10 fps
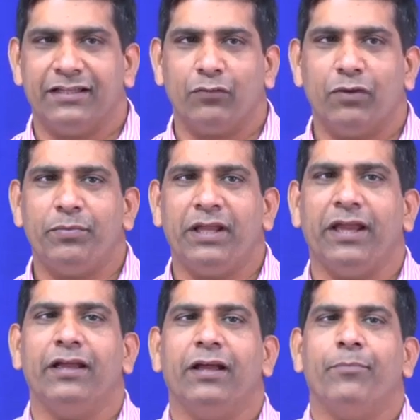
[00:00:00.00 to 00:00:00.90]
will be
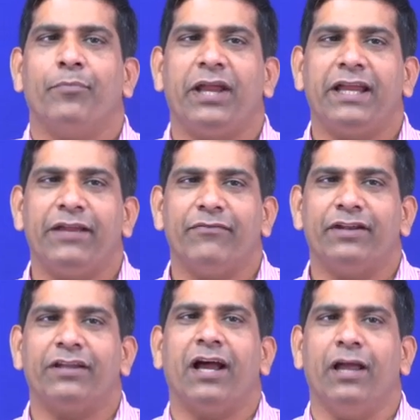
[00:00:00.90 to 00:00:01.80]
a break
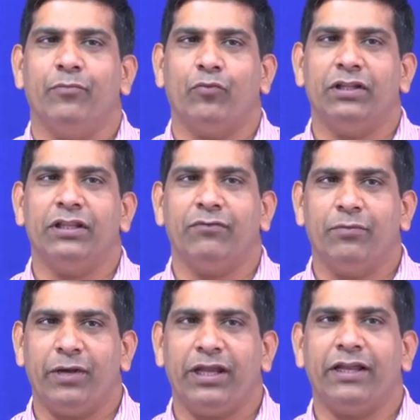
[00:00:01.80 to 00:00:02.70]
even time when they
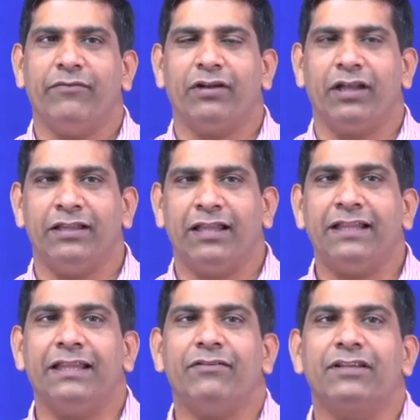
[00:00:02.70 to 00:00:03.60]
will break even, and
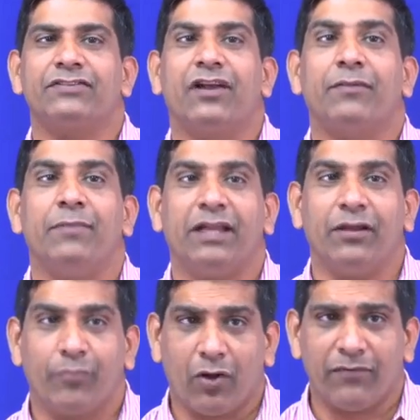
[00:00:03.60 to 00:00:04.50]
then they will start
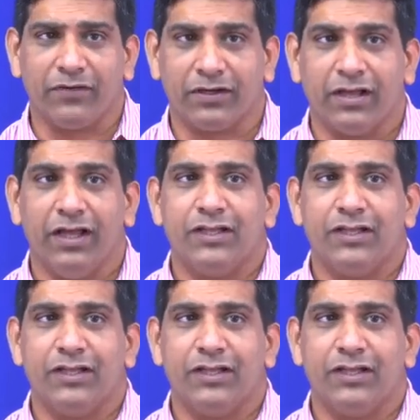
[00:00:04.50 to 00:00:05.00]
making profit.